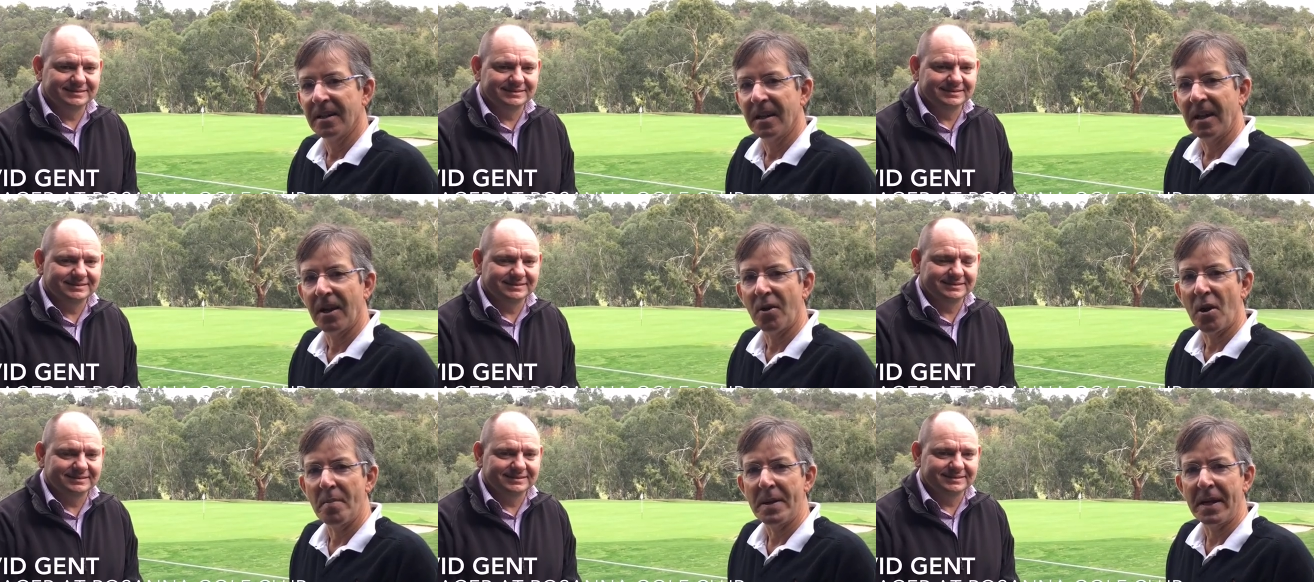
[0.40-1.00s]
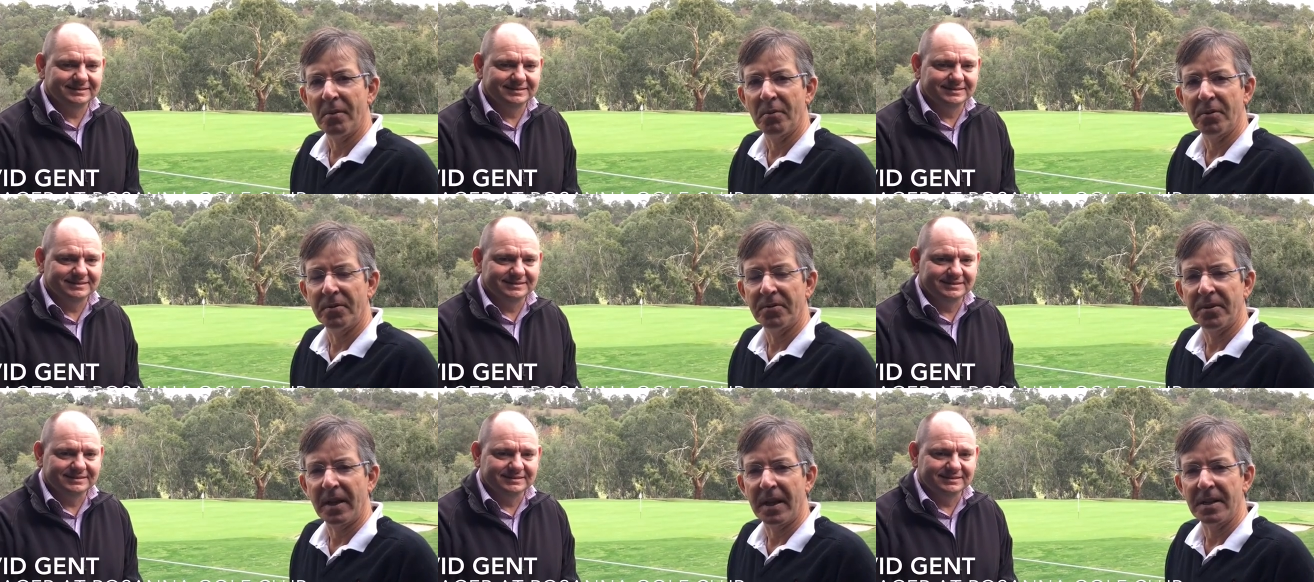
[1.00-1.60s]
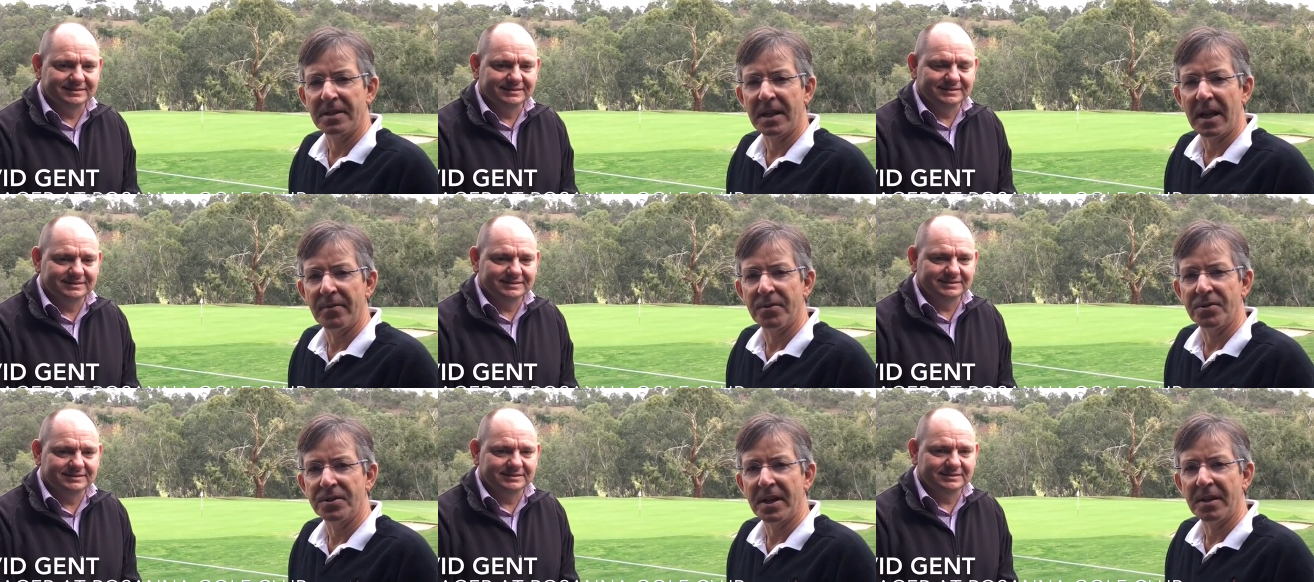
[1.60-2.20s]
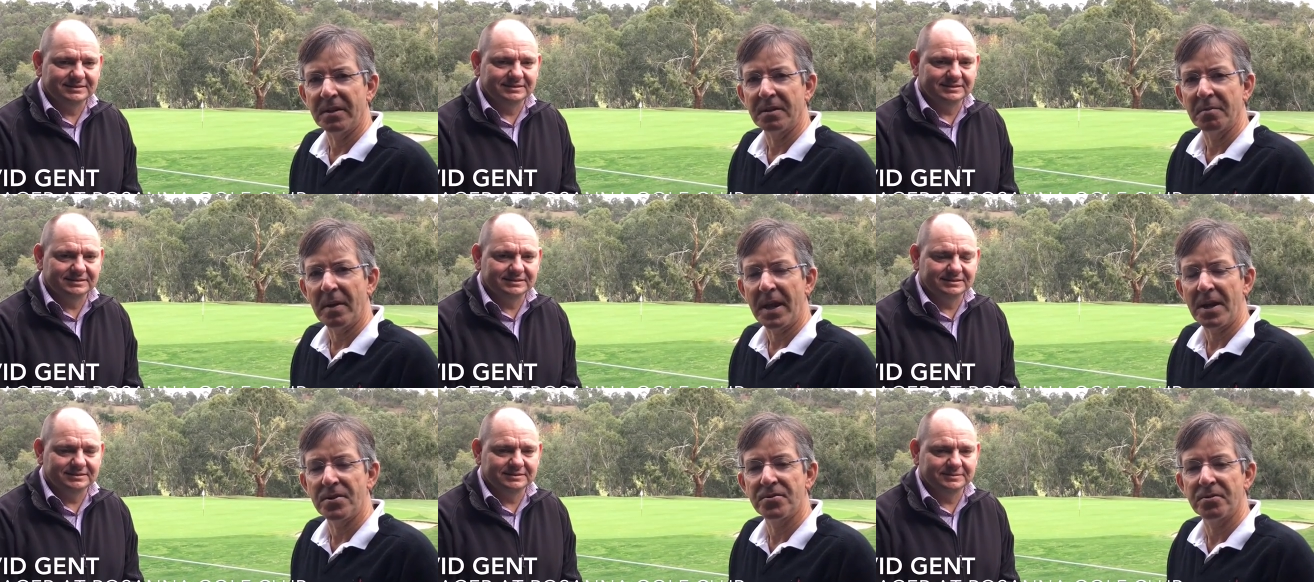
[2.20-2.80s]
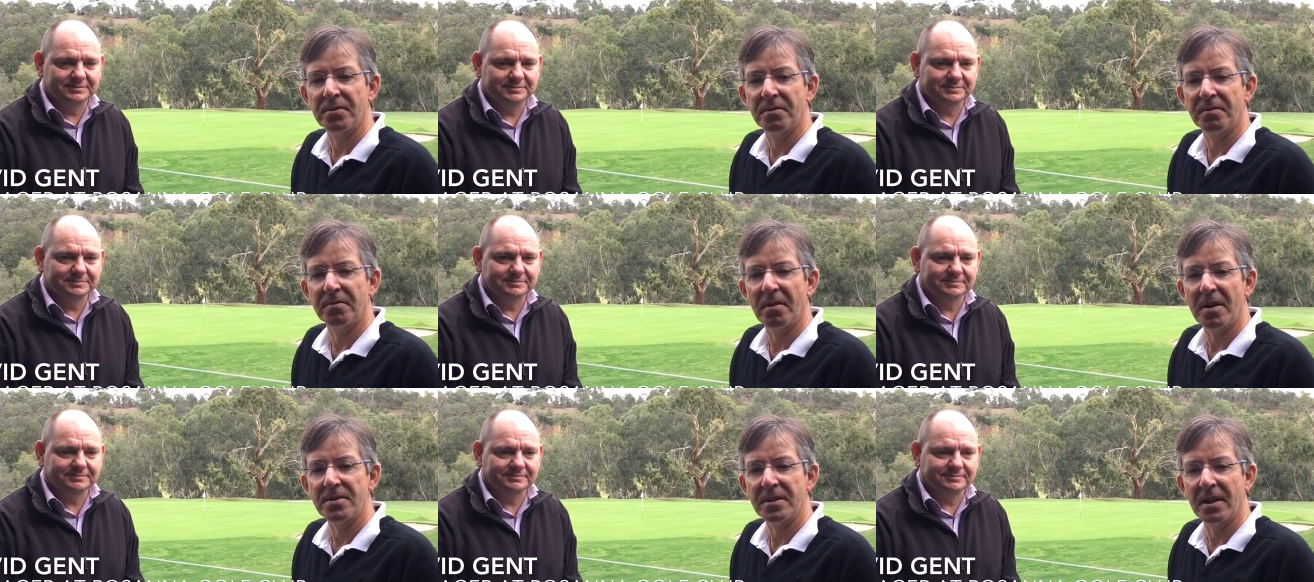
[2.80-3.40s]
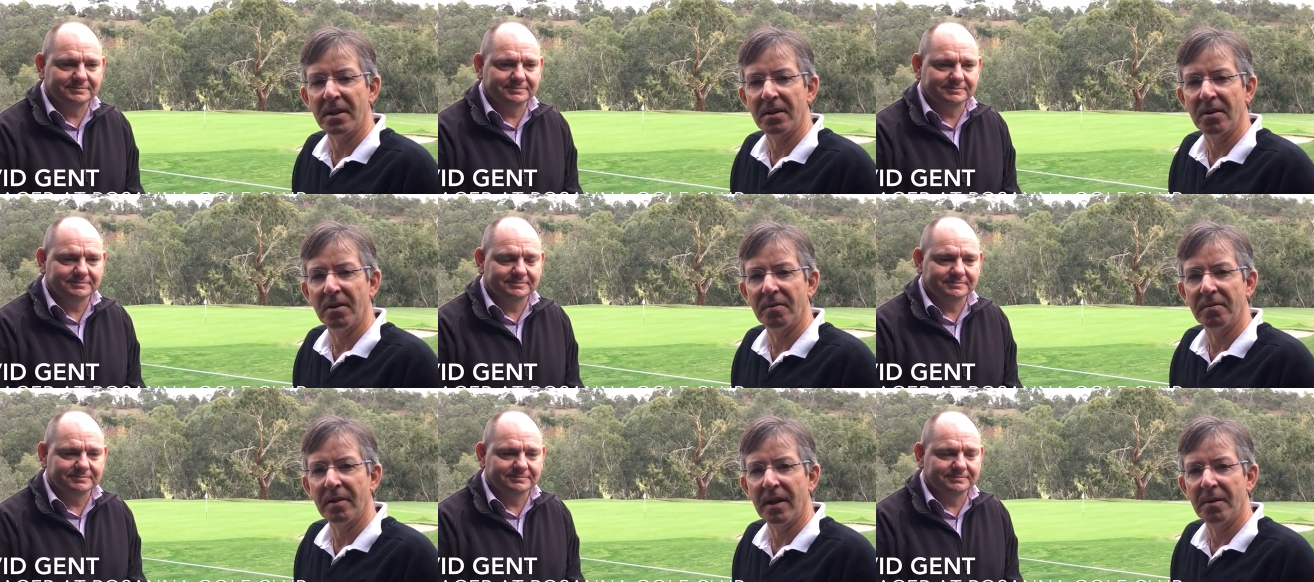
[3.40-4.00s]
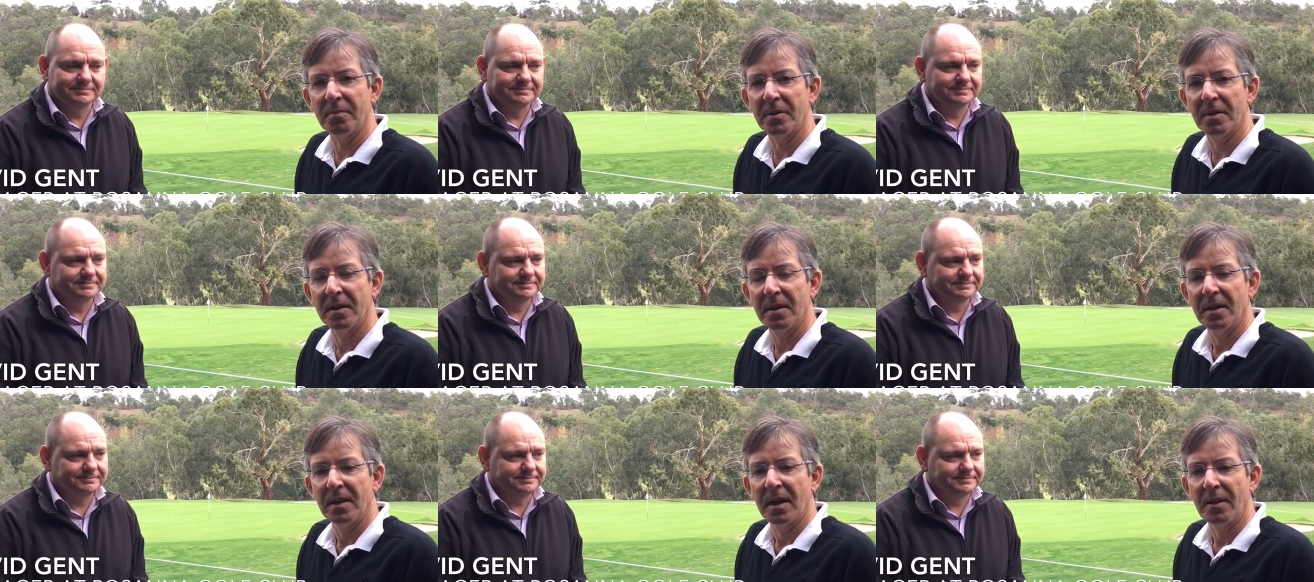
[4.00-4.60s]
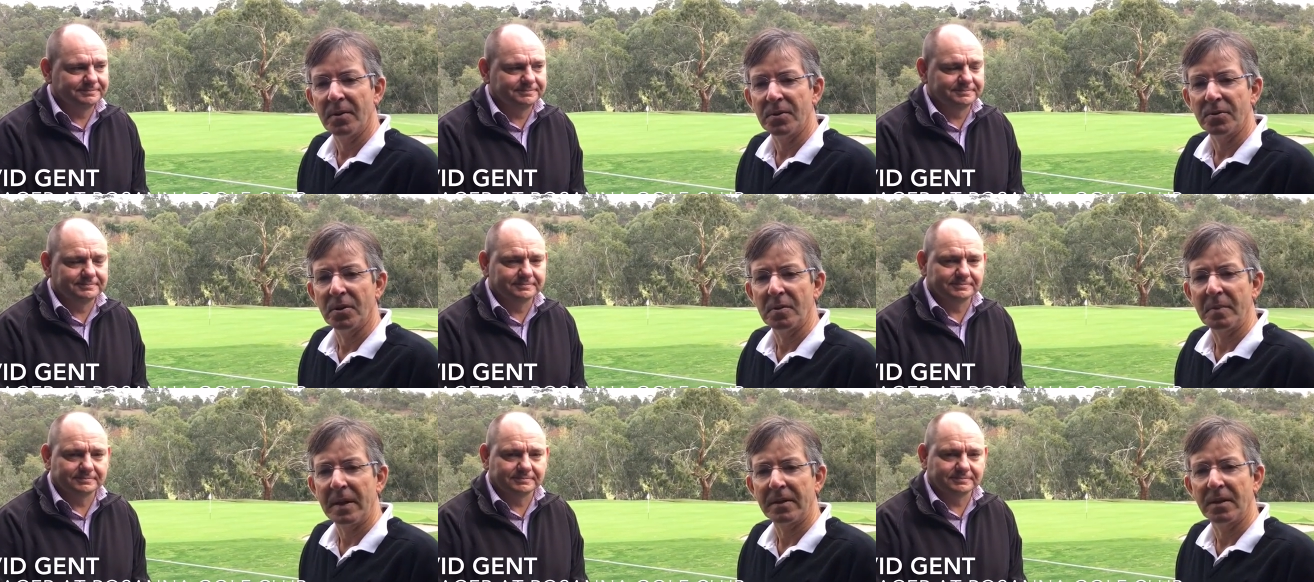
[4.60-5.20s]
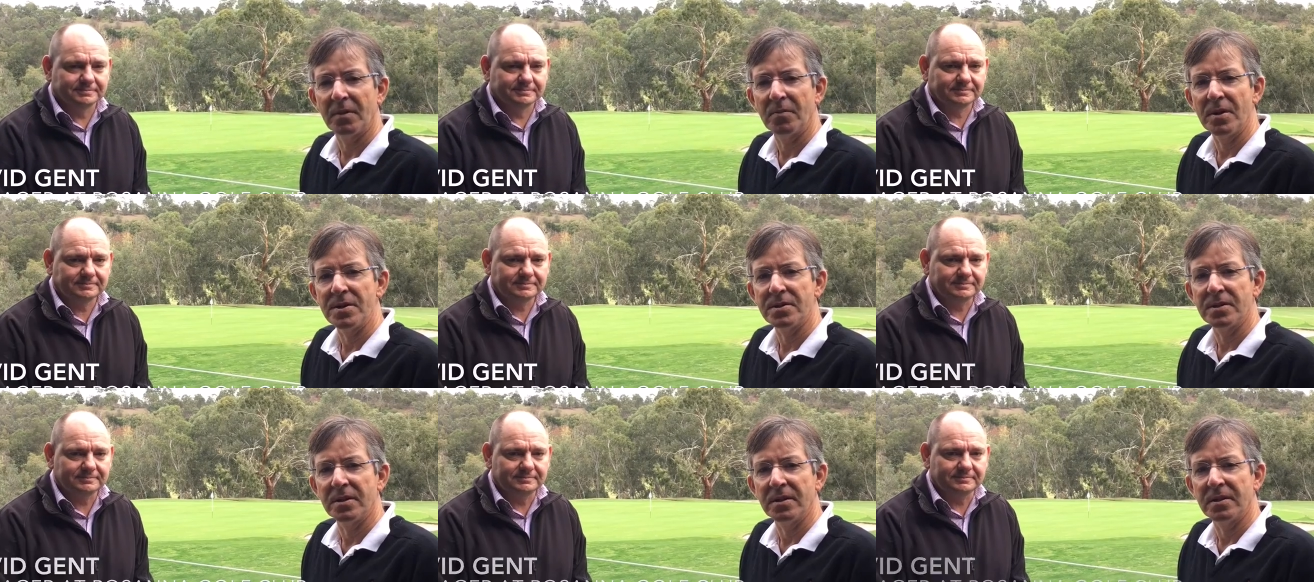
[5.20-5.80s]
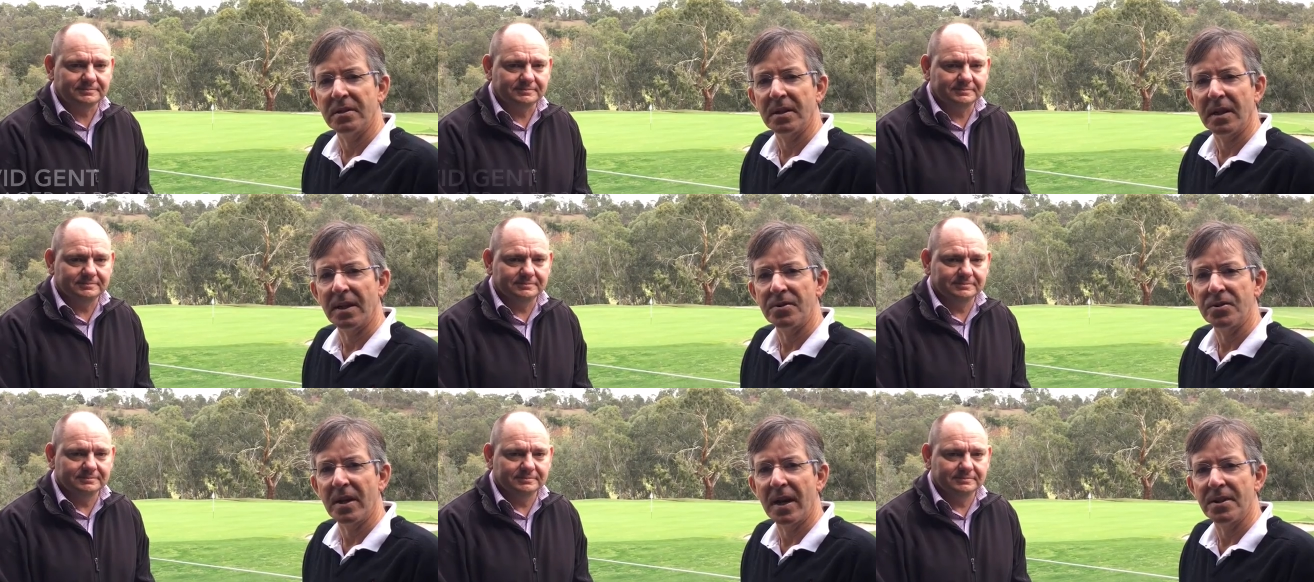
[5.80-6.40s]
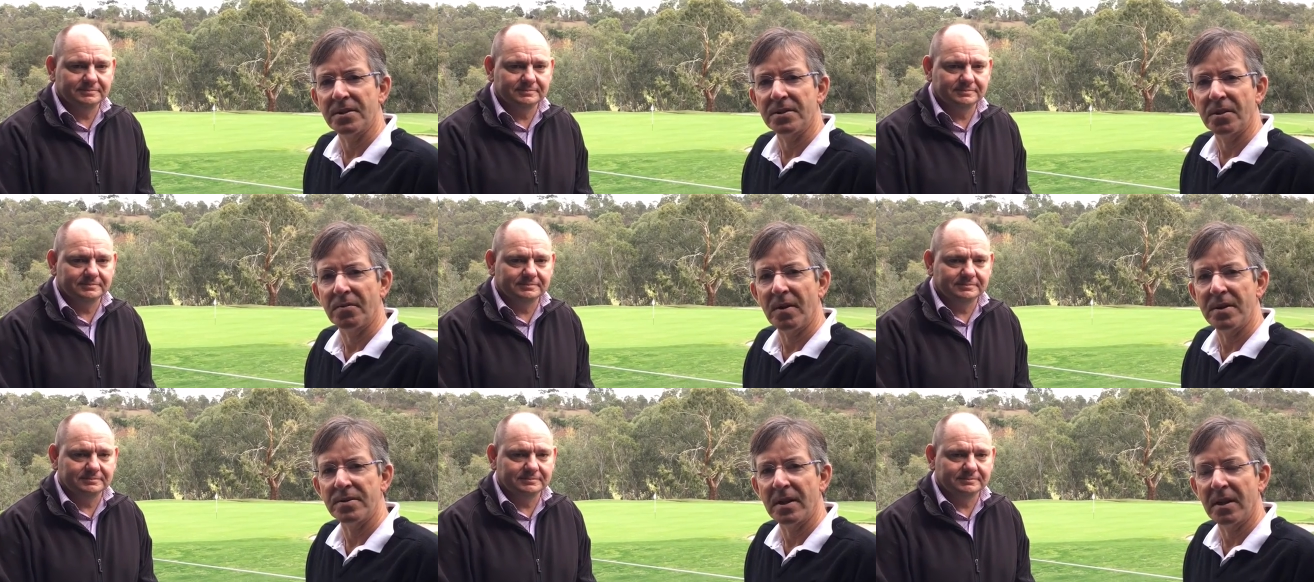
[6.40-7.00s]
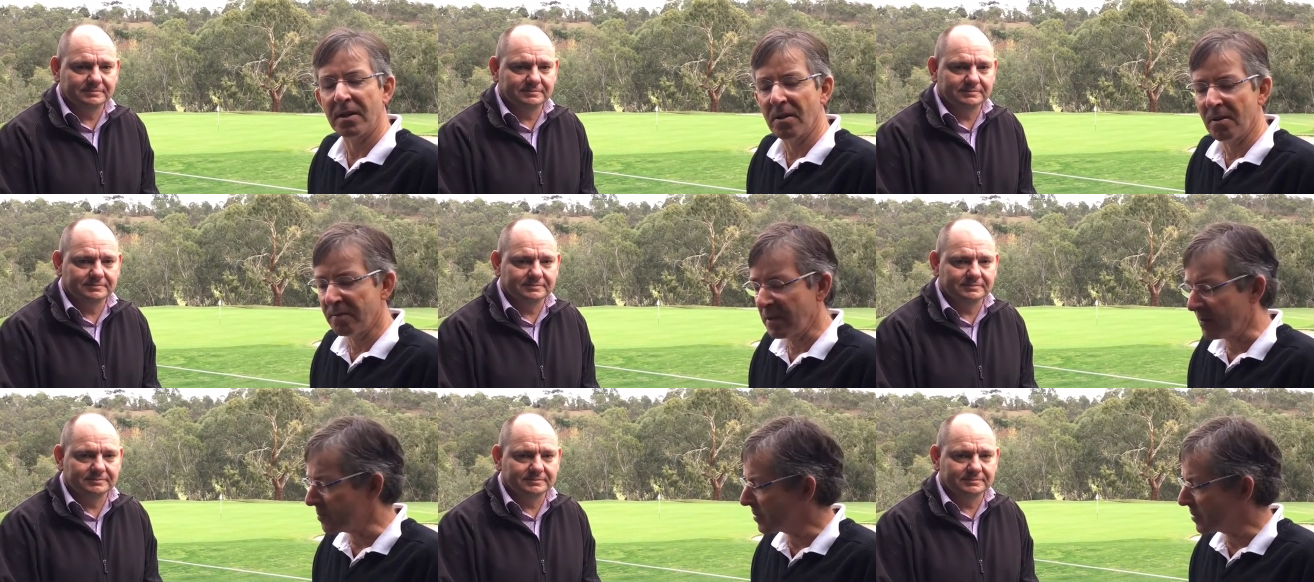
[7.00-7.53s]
Speaker 1: Hello, I'm here with uh, David Gent, manager of Rosanna Golf Club. We're talking about the recent uh, changes at Rosanna Golf Club.